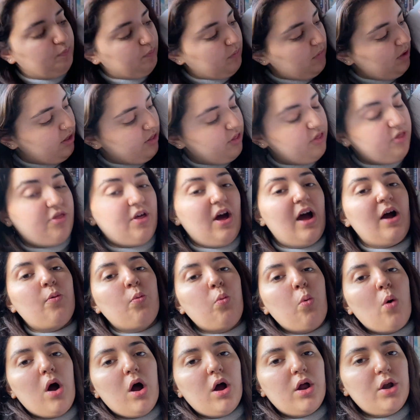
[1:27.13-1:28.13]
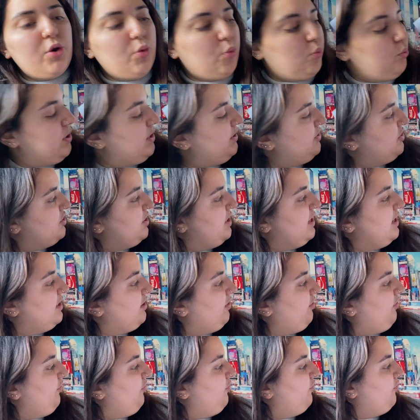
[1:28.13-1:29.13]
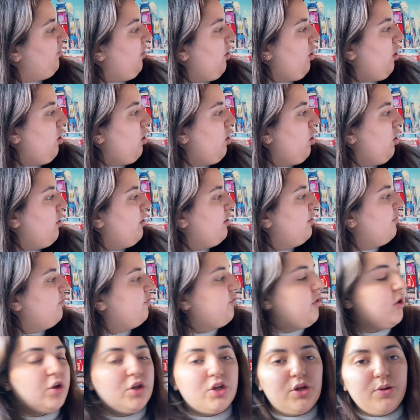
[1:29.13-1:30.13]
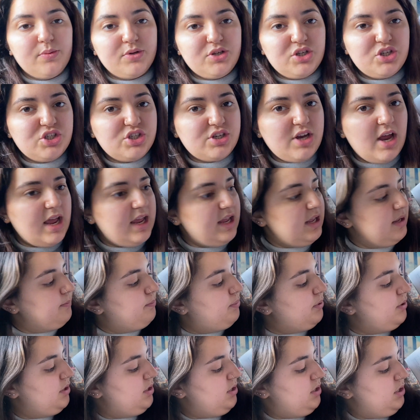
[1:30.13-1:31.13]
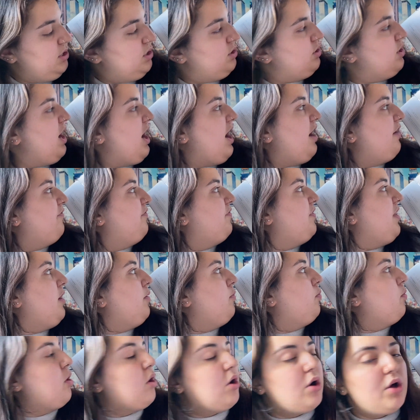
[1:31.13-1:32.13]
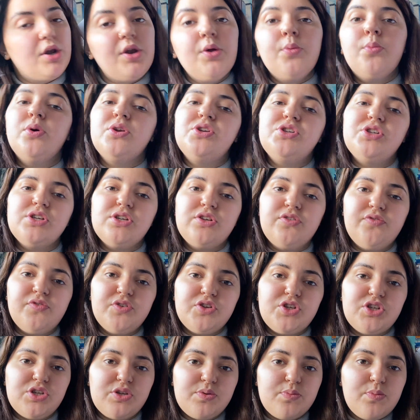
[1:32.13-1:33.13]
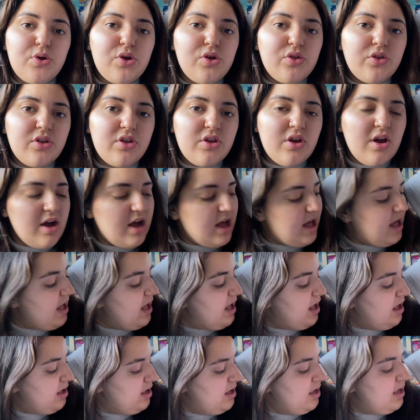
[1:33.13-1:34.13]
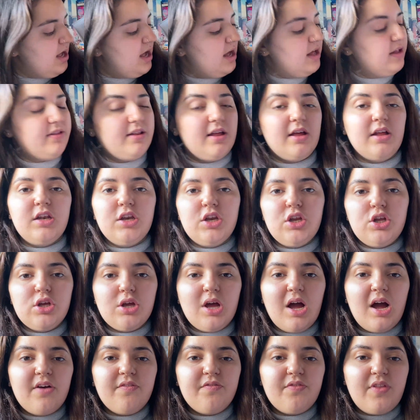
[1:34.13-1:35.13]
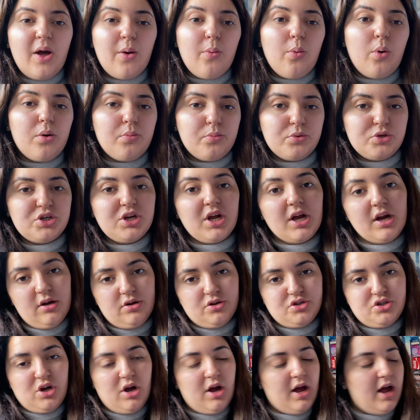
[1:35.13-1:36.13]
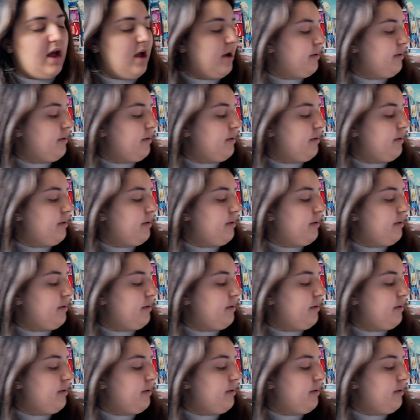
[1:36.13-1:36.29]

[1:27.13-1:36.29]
that one, which is for volume and shape. You have that one, which is for smoothing your hair, and then you have that one which curls your hair.